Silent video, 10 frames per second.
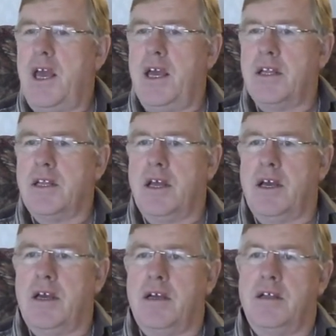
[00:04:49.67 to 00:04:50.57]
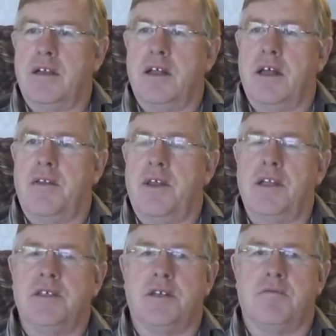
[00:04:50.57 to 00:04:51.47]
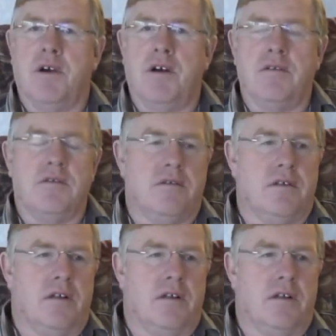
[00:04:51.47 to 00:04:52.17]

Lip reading: and then he said, "Well,